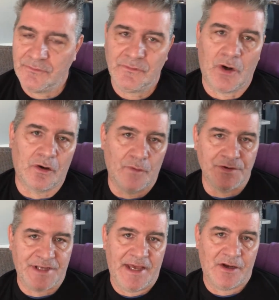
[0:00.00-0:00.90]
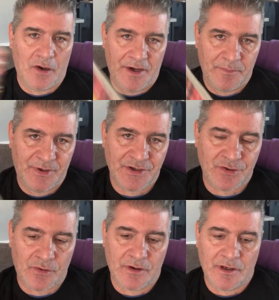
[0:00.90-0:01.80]
Or Rosanna, go ahead and put
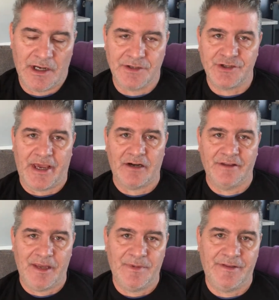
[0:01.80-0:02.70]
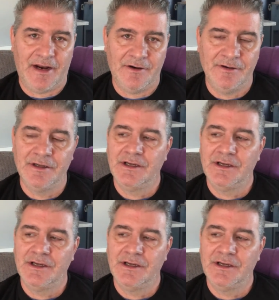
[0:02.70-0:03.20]
your channel name in there.